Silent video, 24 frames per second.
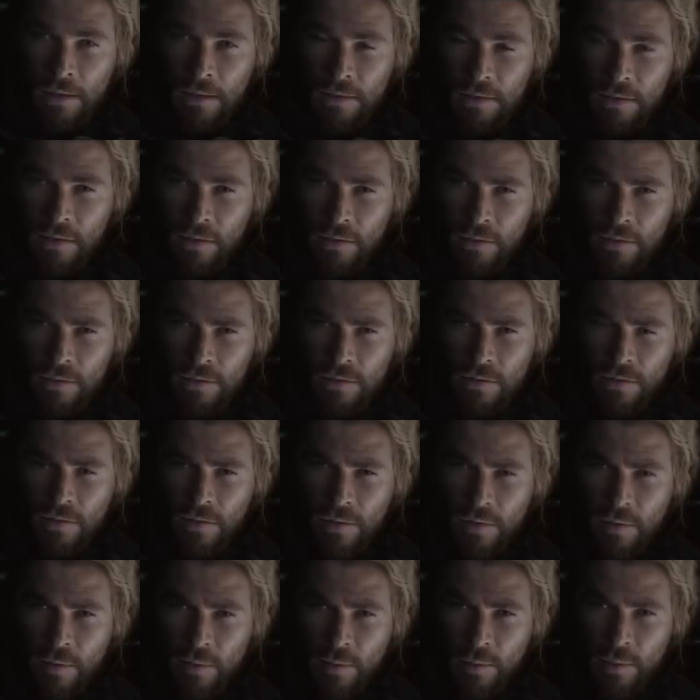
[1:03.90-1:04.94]
It's a long
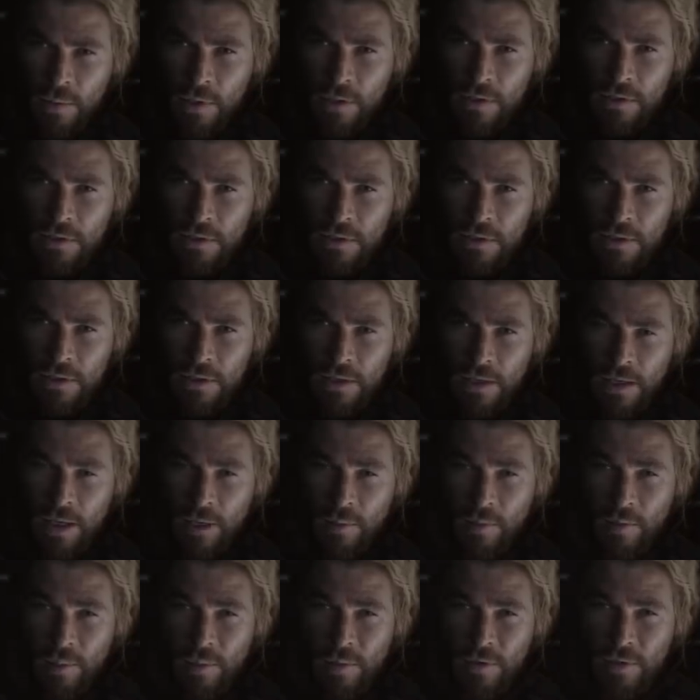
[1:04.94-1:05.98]
story, but basically,
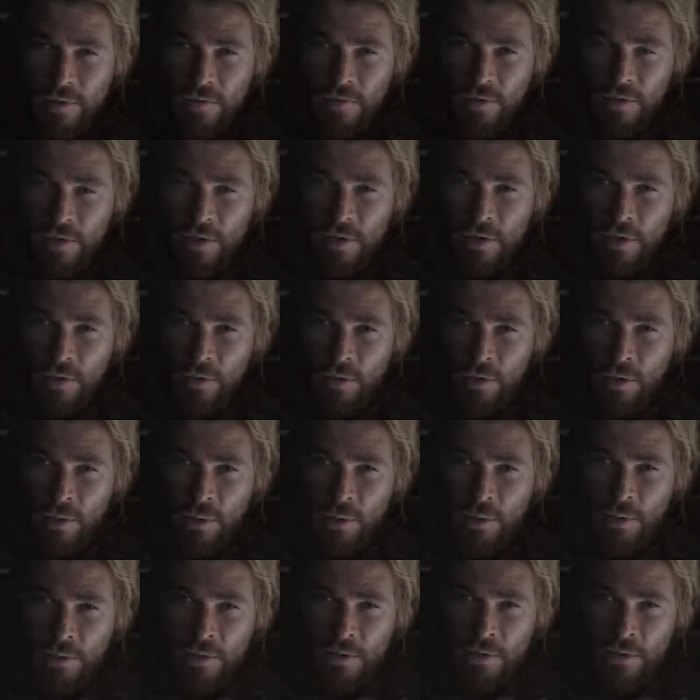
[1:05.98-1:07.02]
I'm a bit of a hero.